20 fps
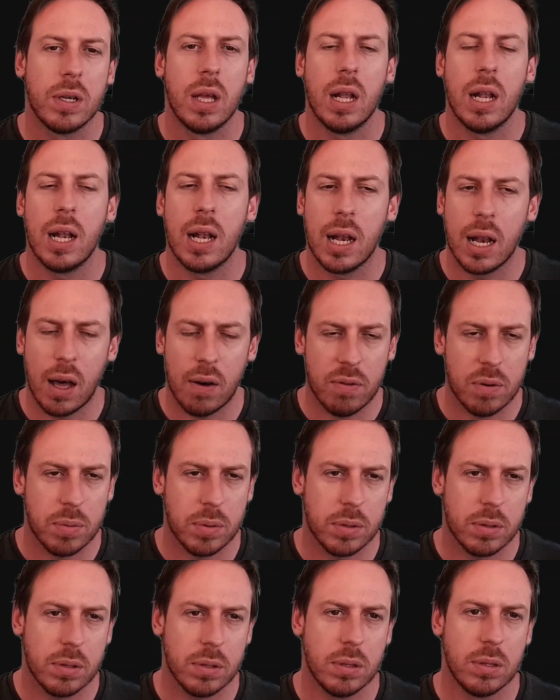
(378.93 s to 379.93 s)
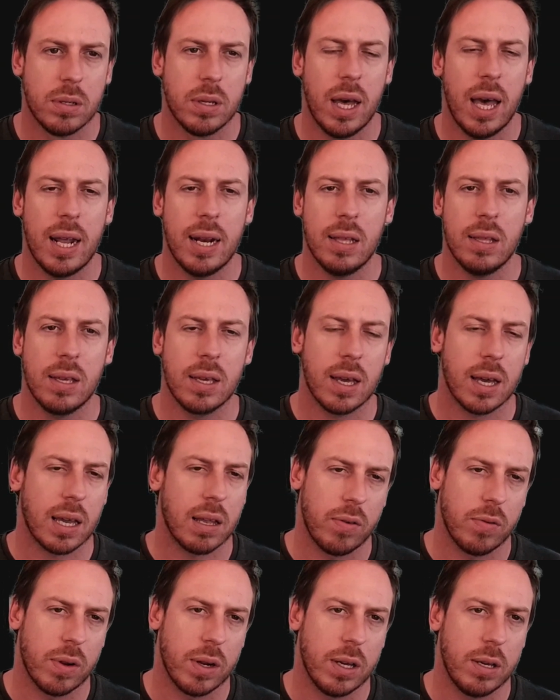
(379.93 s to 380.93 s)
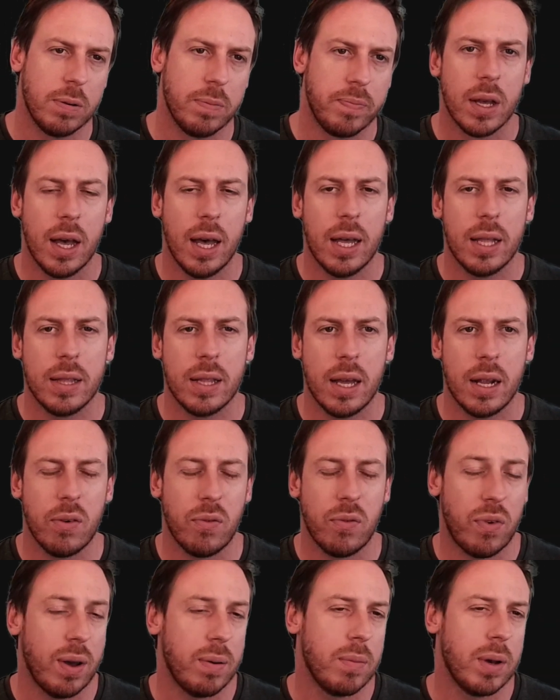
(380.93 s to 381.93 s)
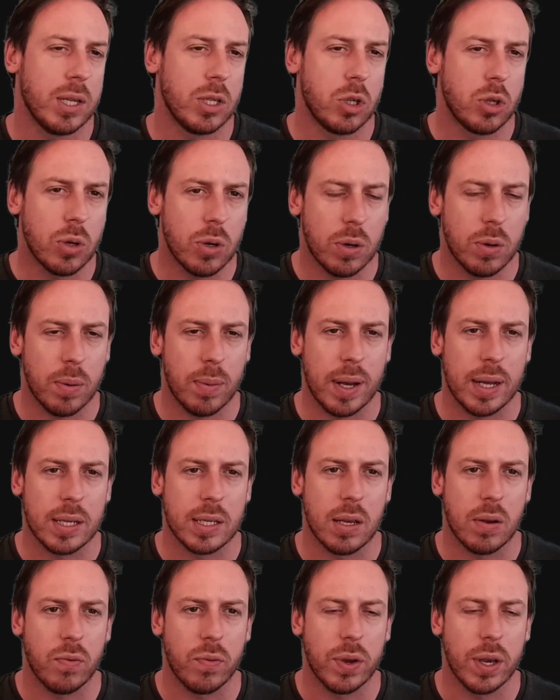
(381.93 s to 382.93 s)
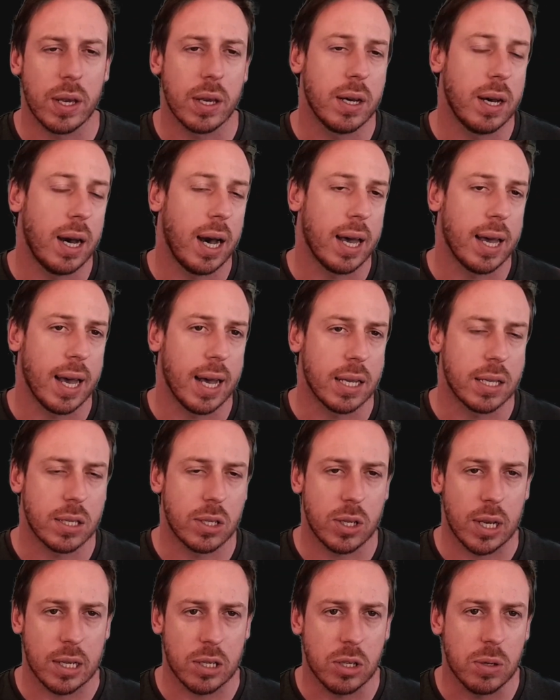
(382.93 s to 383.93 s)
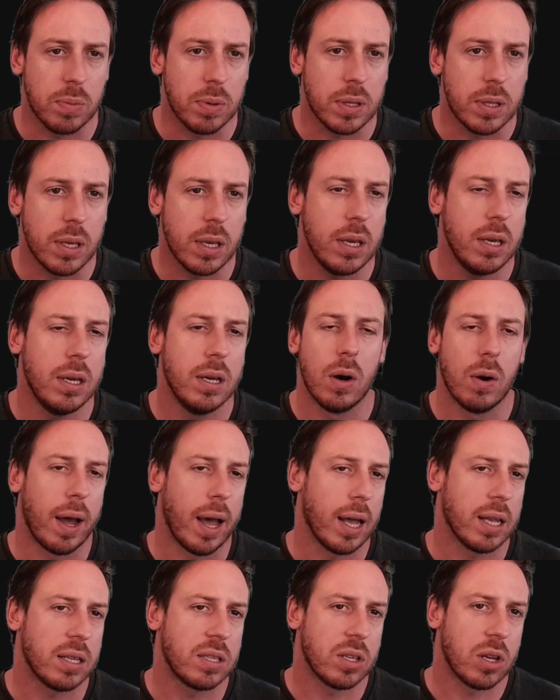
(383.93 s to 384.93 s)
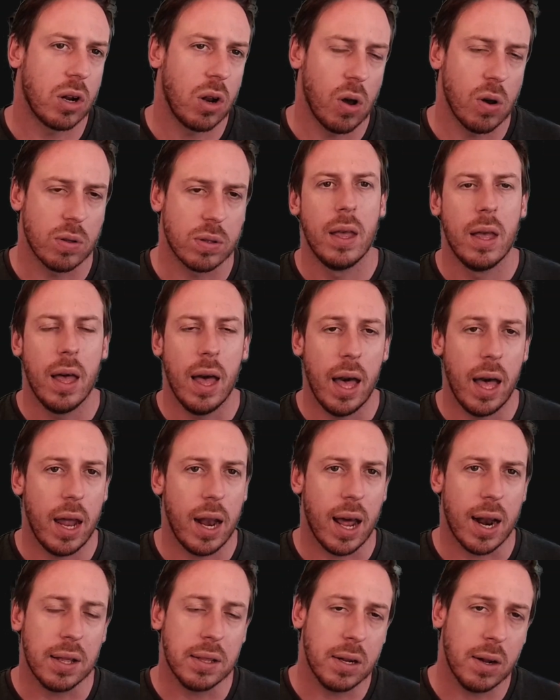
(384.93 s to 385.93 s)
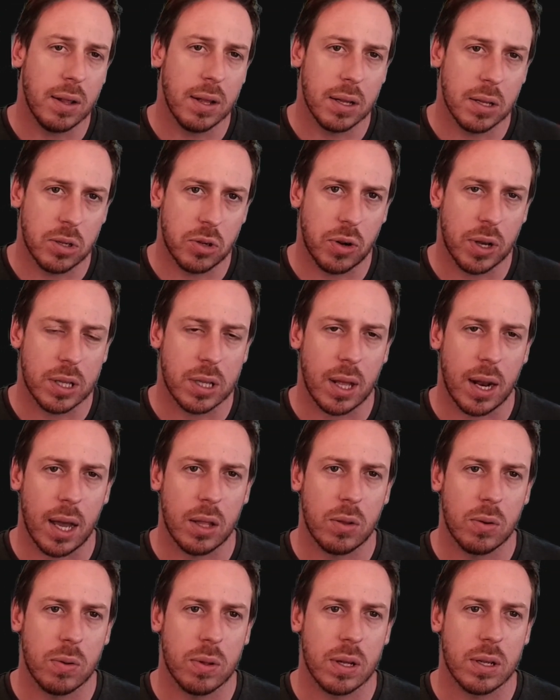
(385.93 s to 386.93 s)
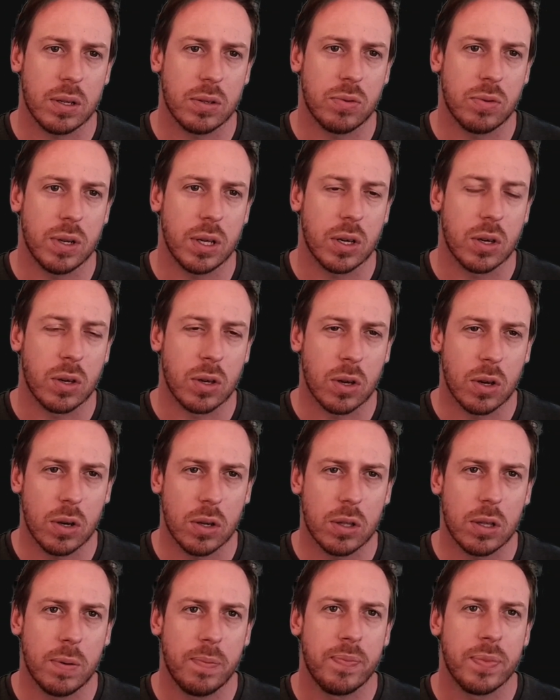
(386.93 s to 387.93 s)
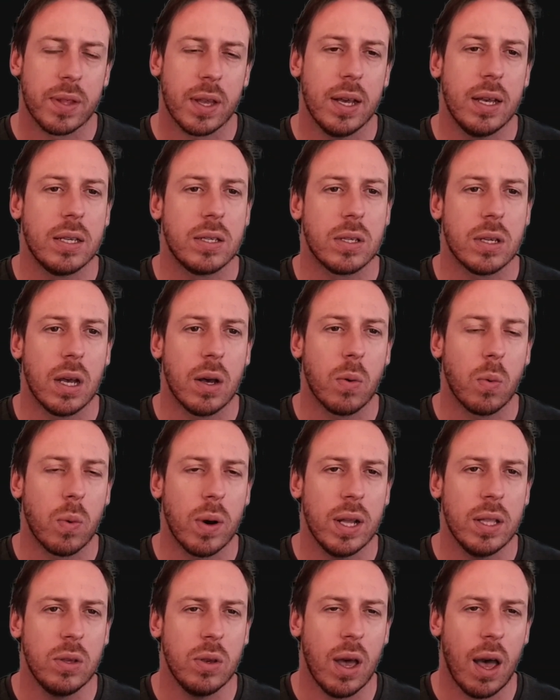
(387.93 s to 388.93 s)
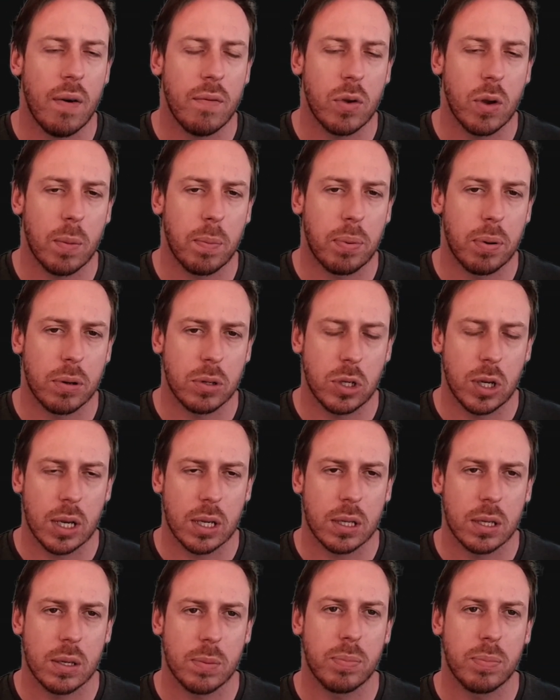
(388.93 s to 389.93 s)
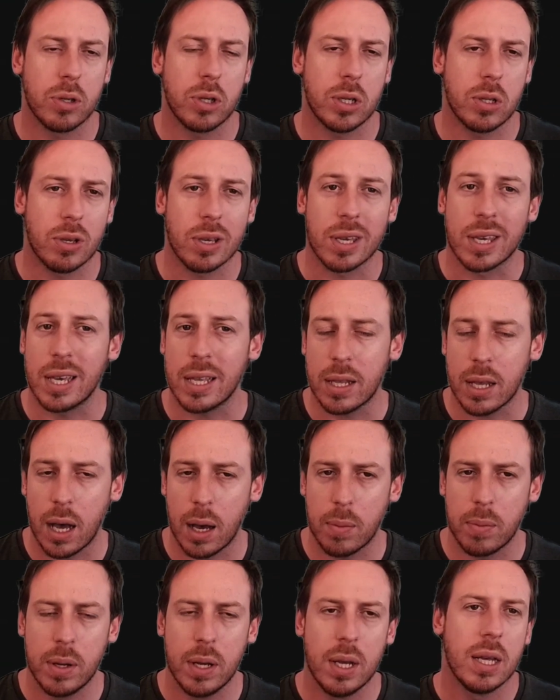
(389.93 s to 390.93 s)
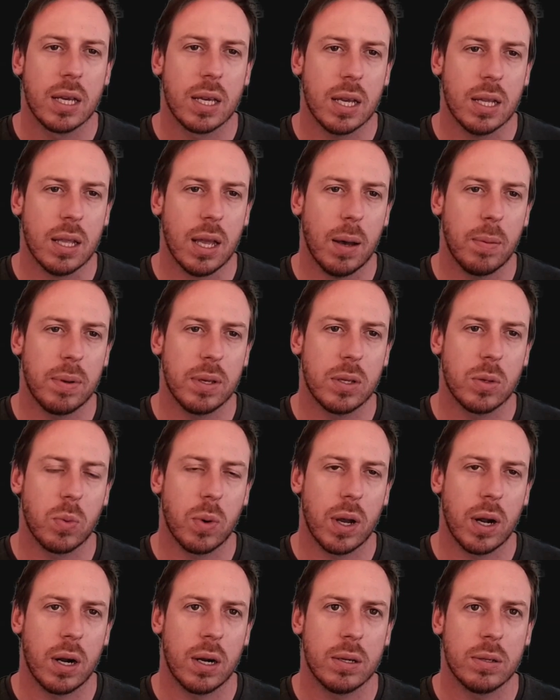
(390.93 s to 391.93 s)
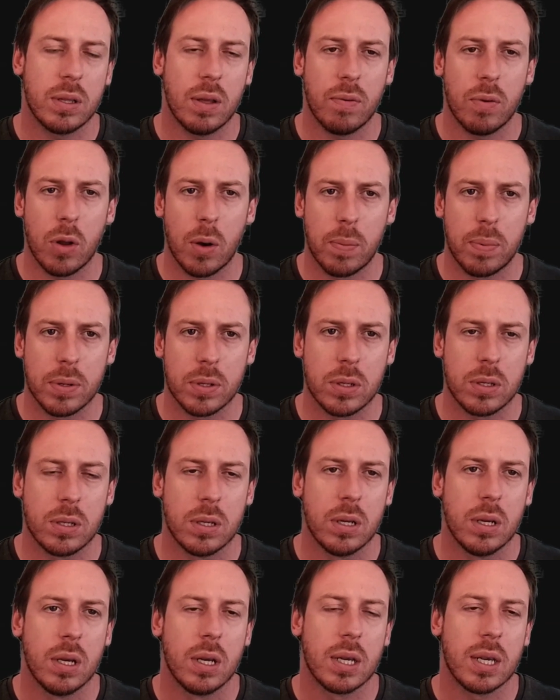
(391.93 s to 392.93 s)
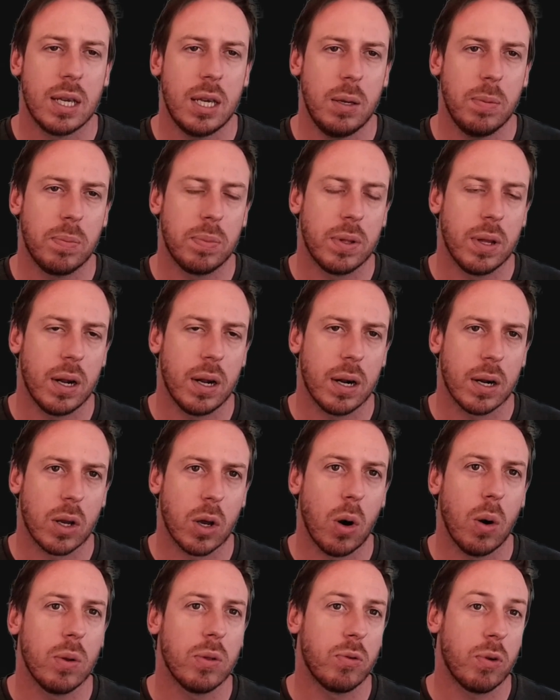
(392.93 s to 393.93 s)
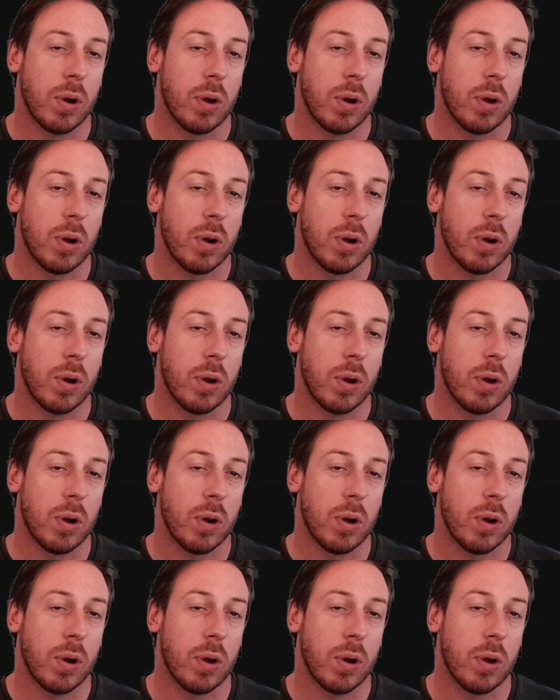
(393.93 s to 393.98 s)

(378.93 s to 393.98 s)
Lovable, anything I can really. And then if I'm unsure about something, I ask ChatGPT or I ask Claude. And another little trick that I do that is really good is when you have your project, push it to GitHub. GitHub is where developers keep their code